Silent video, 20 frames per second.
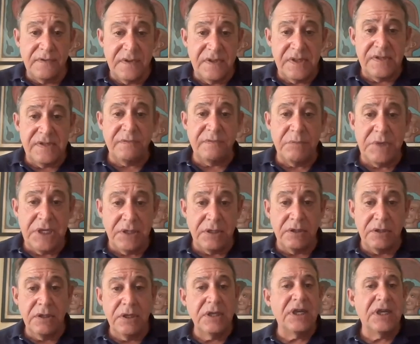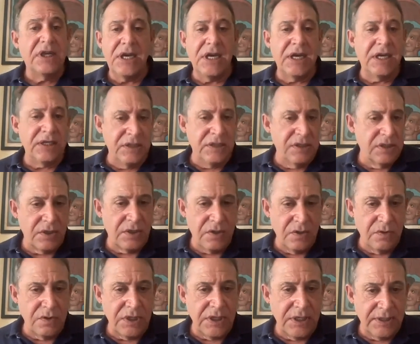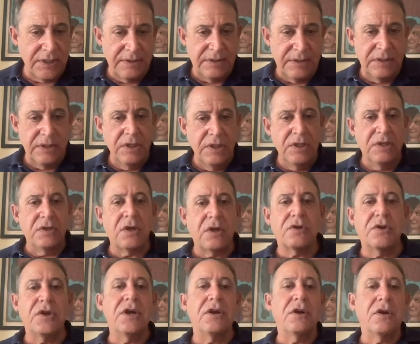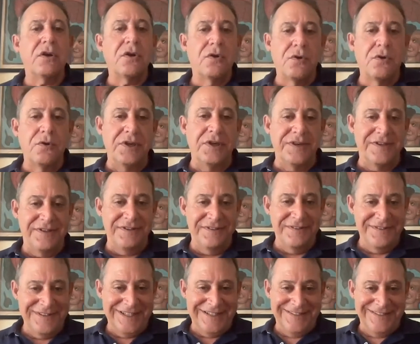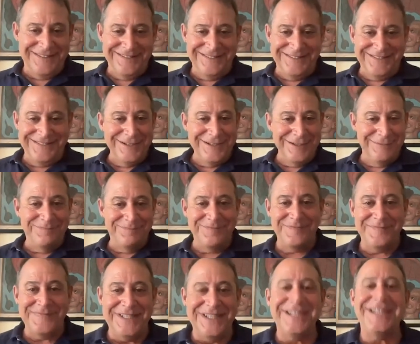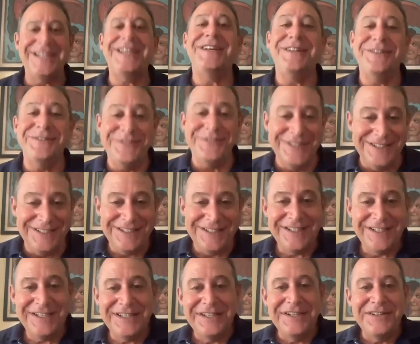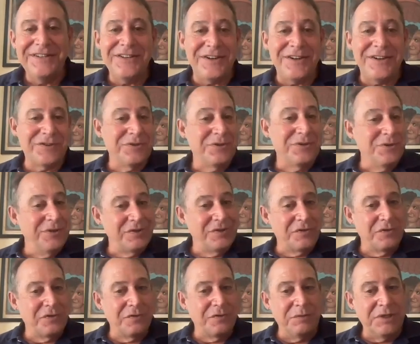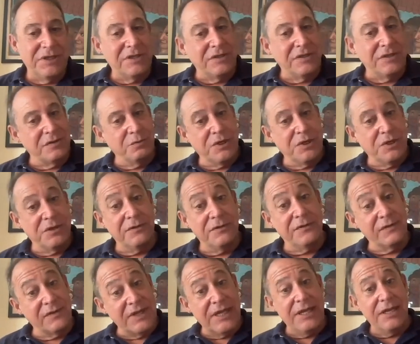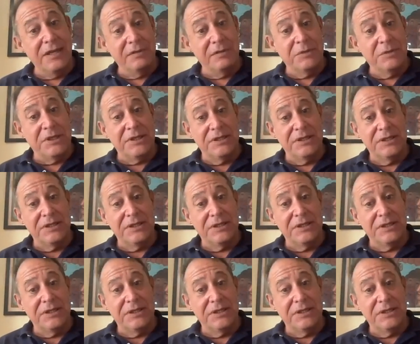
in this manner. I did not know that. Dr. Eric Hoyt, that's his name. Anyway, Dr. Hoyt told me that the whales scanned me